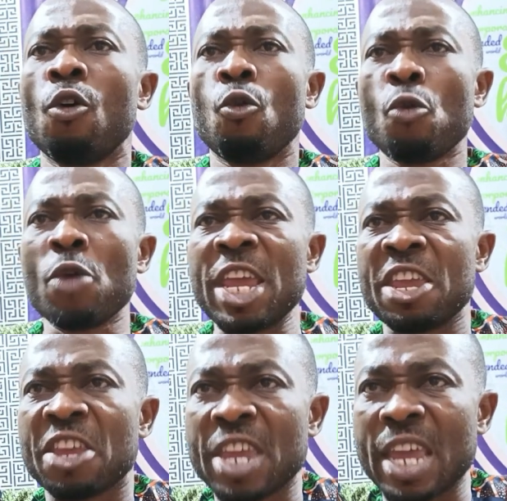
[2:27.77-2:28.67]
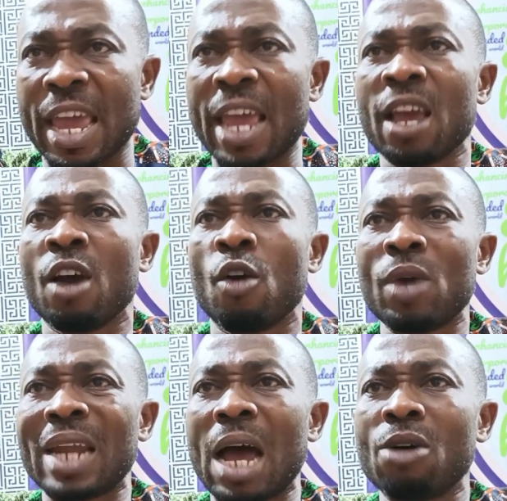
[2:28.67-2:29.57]
we hear
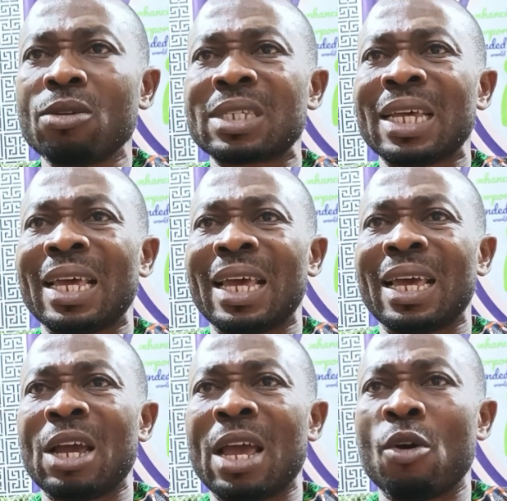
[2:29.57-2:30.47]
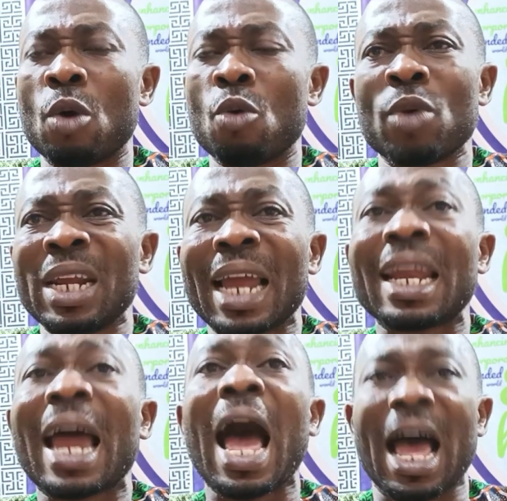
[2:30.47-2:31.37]
within
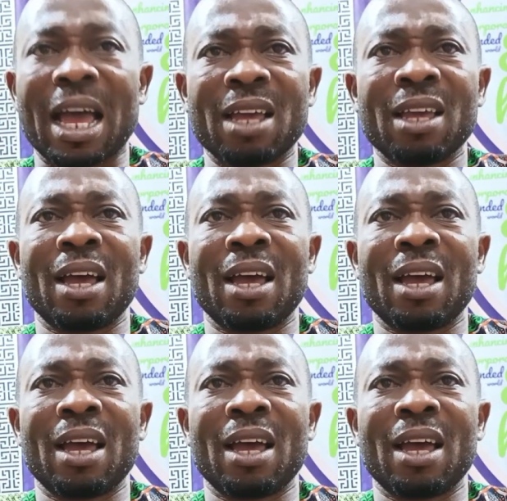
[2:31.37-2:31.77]
an hour,